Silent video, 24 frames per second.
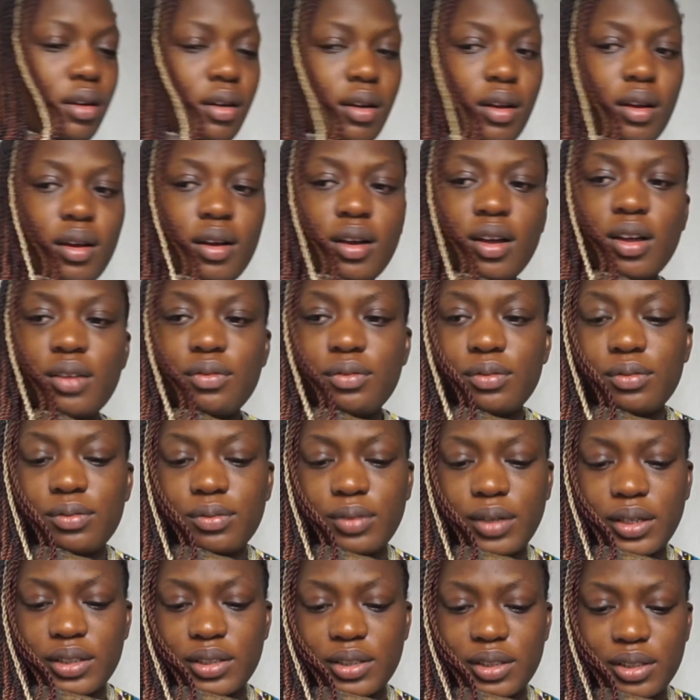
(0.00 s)
I can't even
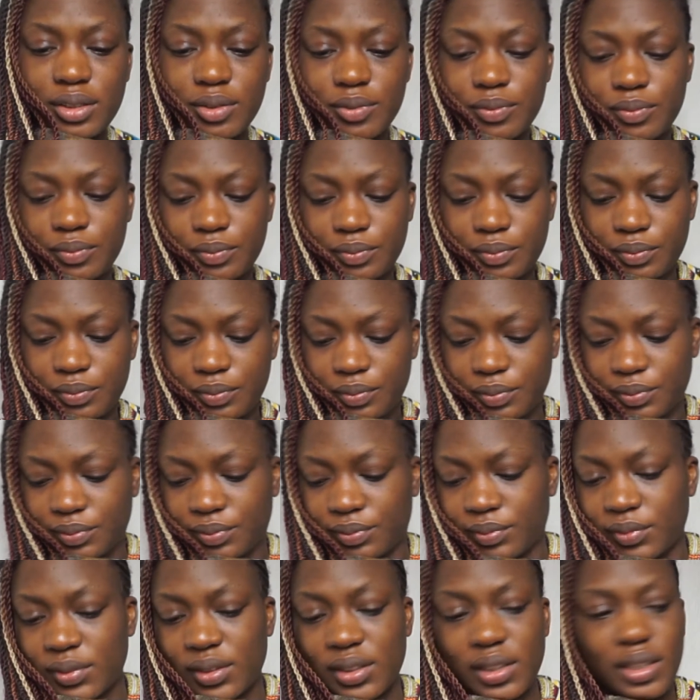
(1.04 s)
find it.
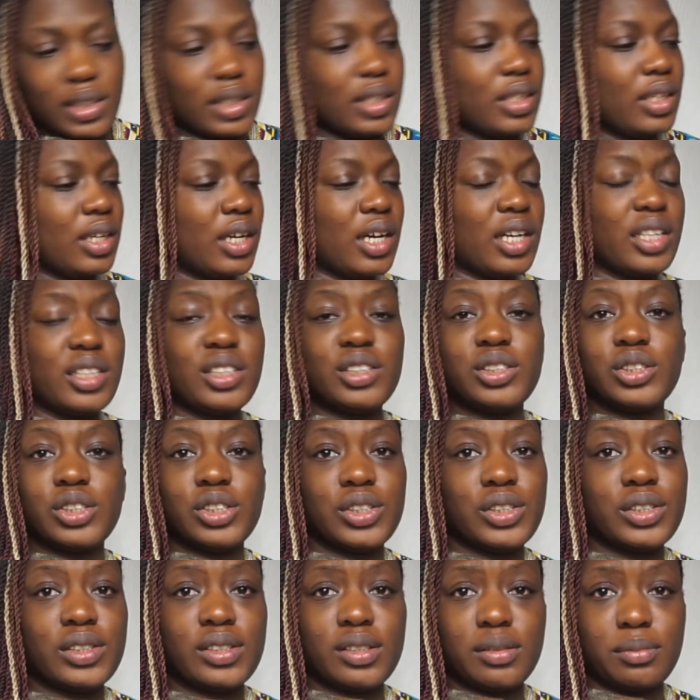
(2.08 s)
I need to
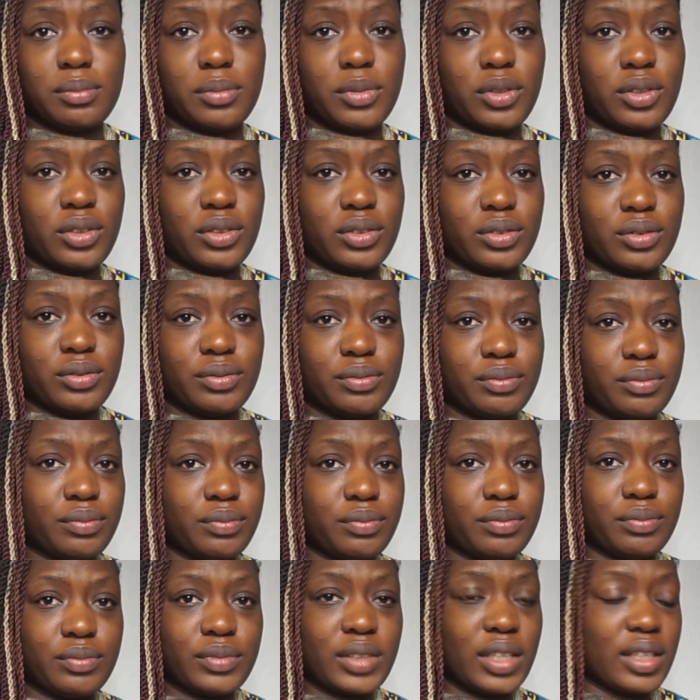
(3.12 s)
use it more.
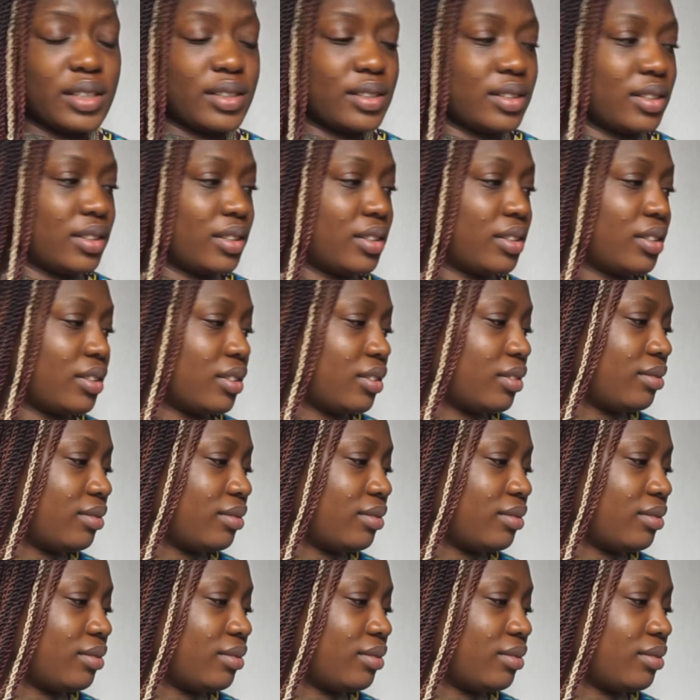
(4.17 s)
That's it.